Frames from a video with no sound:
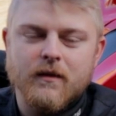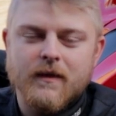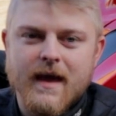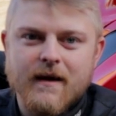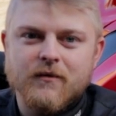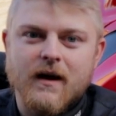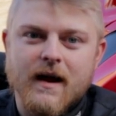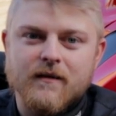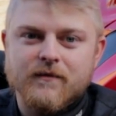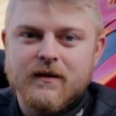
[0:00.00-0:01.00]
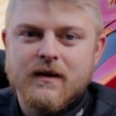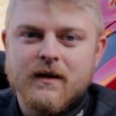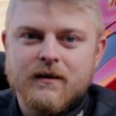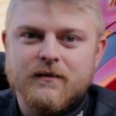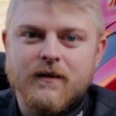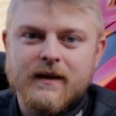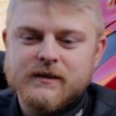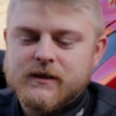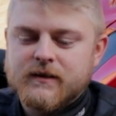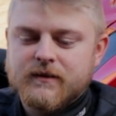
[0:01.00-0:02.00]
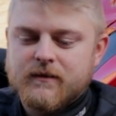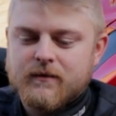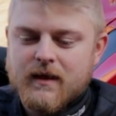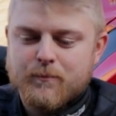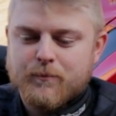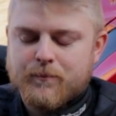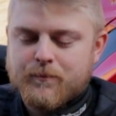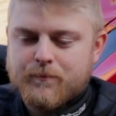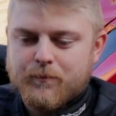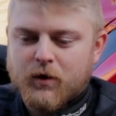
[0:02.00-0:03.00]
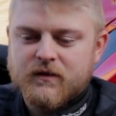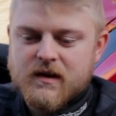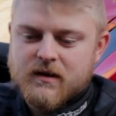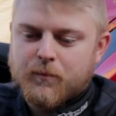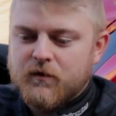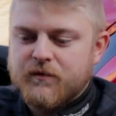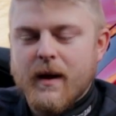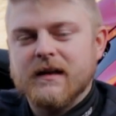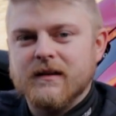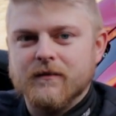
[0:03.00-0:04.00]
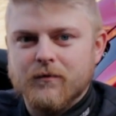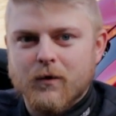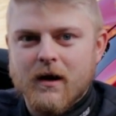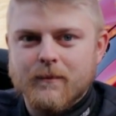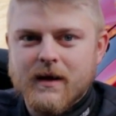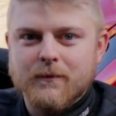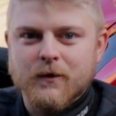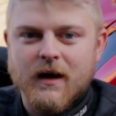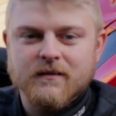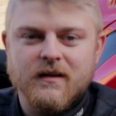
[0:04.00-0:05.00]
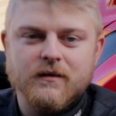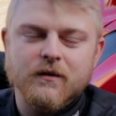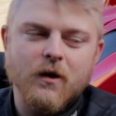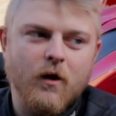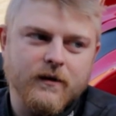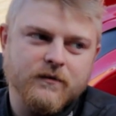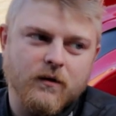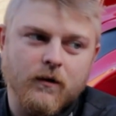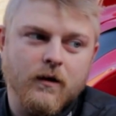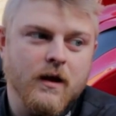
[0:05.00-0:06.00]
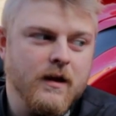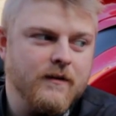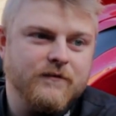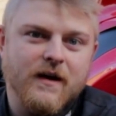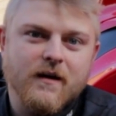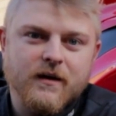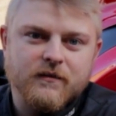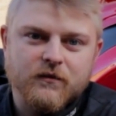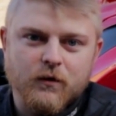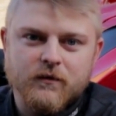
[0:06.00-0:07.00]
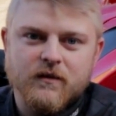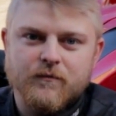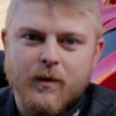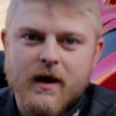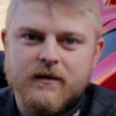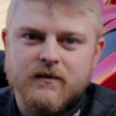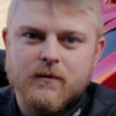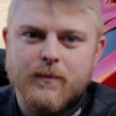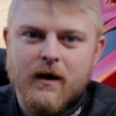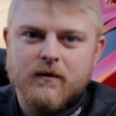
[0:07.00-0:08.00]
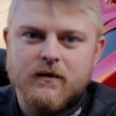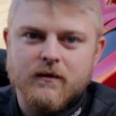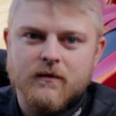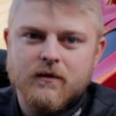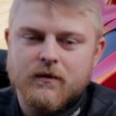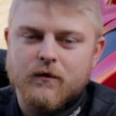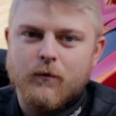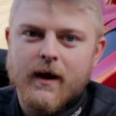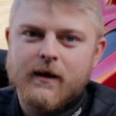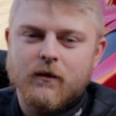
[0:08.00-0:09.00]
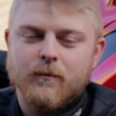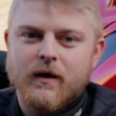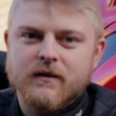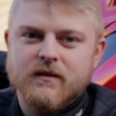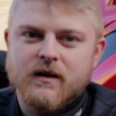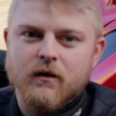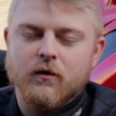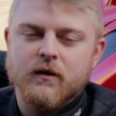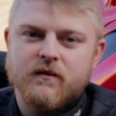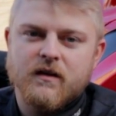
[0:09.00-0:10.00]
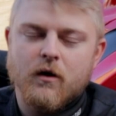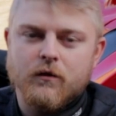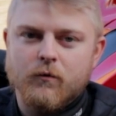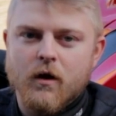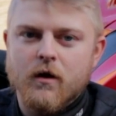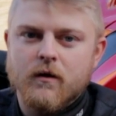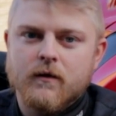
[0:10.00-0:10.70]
they ever have. So that puts into perspective what I mean when I say Ducatis are very exclusive bikes compared to the regular bikes that you're going to see on the road.